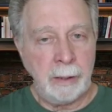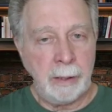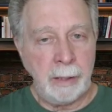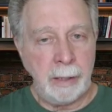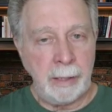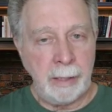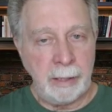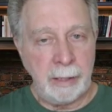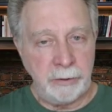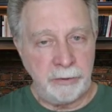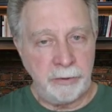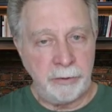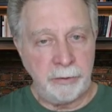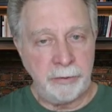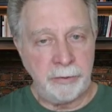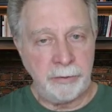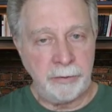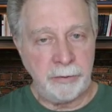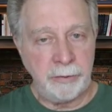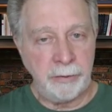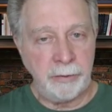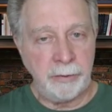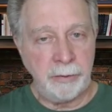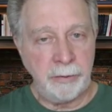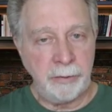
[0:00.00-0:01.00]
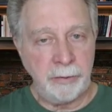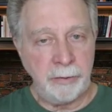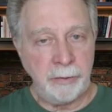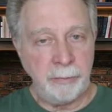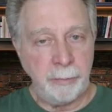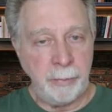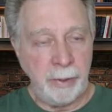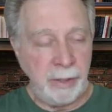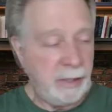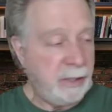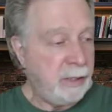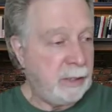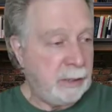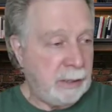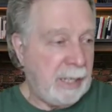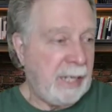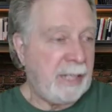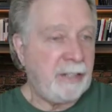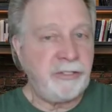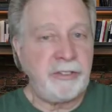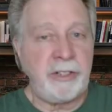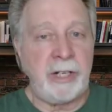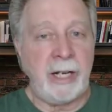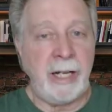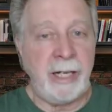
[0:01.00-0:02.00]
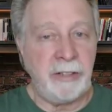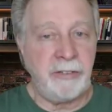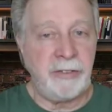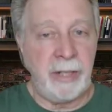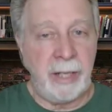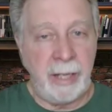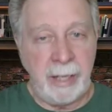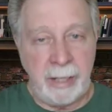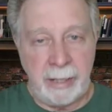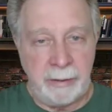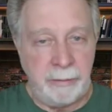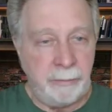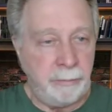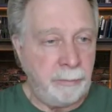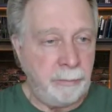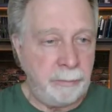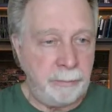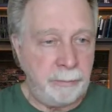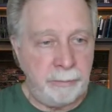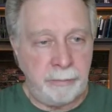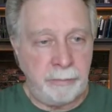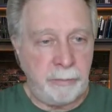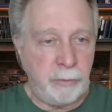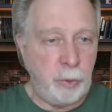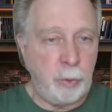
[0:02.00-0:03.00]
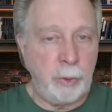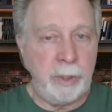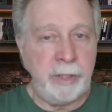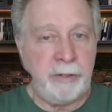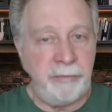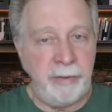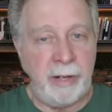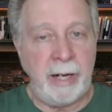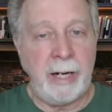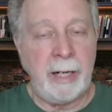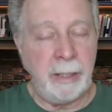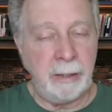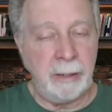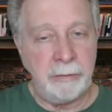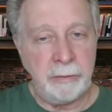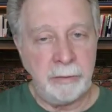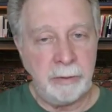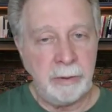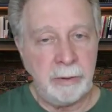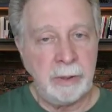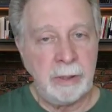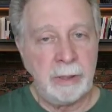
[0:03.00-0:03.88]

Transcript: And I says, but in the last class, I had 25.